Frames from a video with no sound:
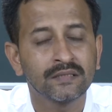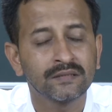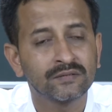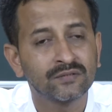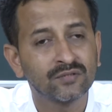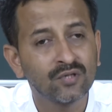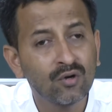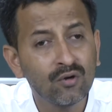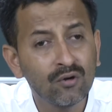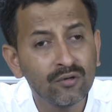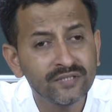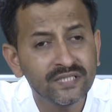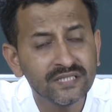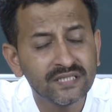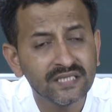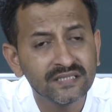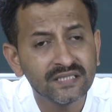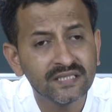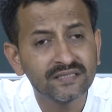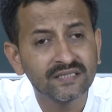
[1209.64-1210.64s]
Theology
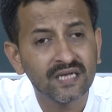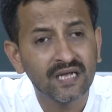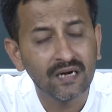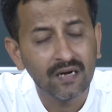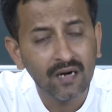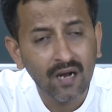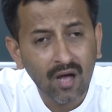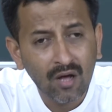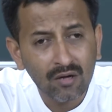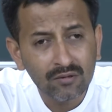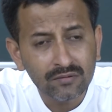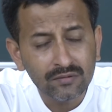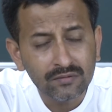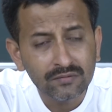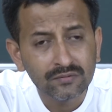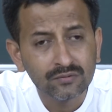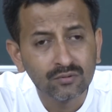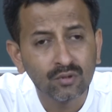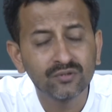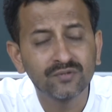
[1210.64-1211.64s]
does not allow
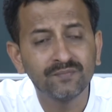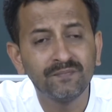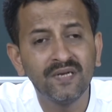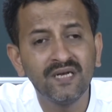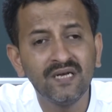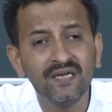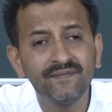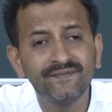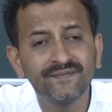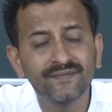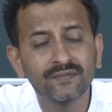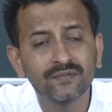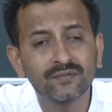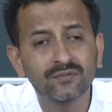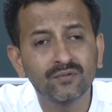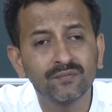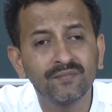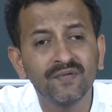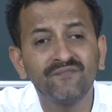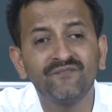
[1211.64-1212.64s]
those beliefs
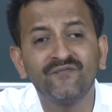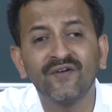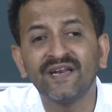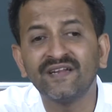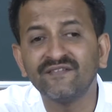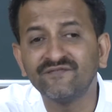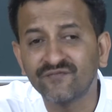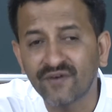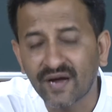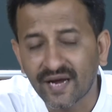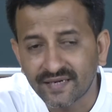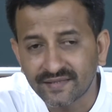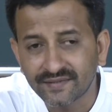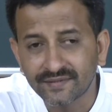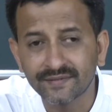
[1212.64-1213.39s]
to be verified.